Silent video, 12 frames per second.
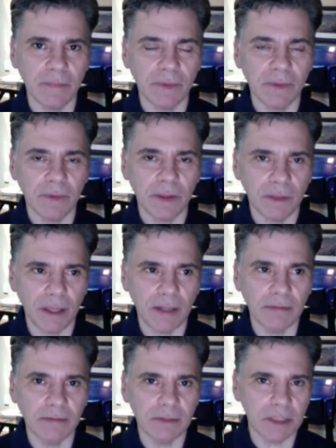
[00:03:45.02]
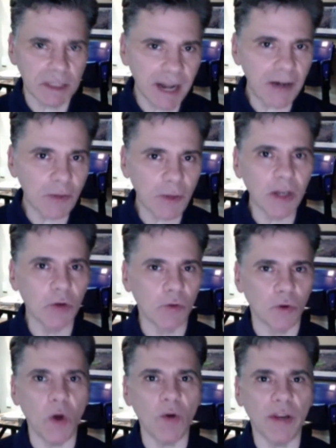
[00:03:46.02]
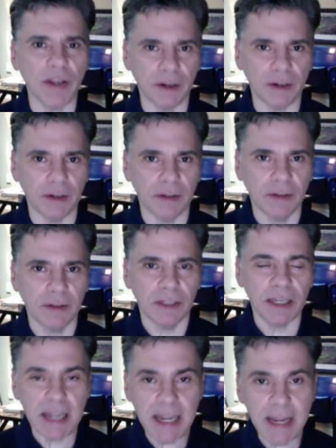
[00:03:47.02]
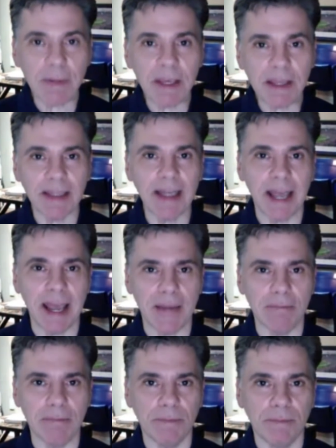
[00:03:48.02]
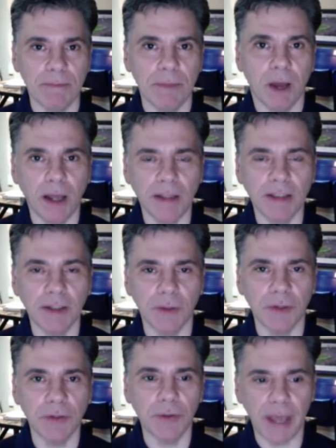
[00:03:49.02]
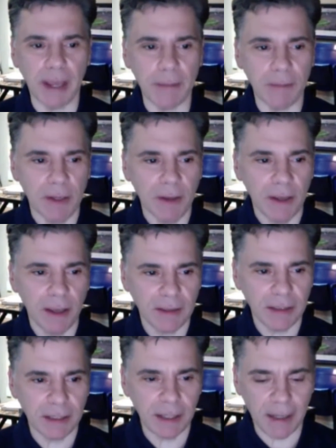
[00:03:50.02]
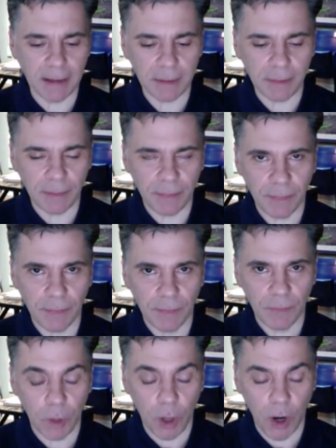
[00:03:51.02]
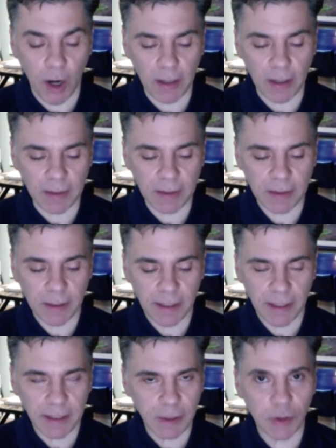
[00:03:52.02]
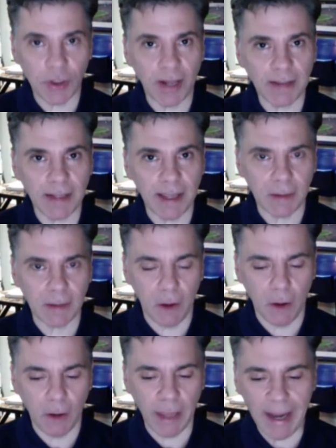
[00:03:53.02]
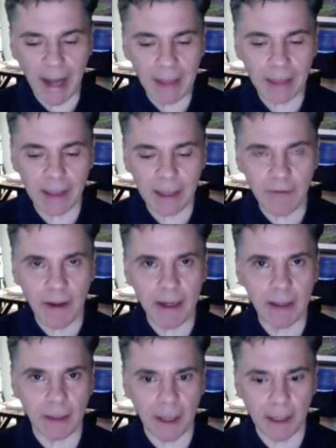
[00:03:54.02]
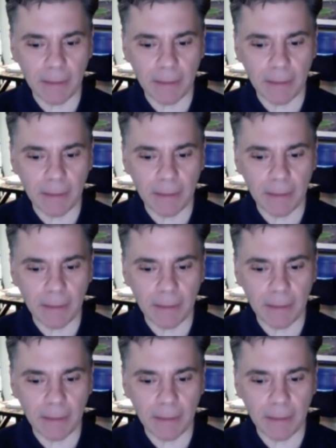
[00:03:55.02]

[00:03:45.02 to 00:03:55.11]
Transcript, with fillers: that Snyder went a little rogue here, keeping the name until the new name is selected. Regardless, it should not take long. And I think, if anything,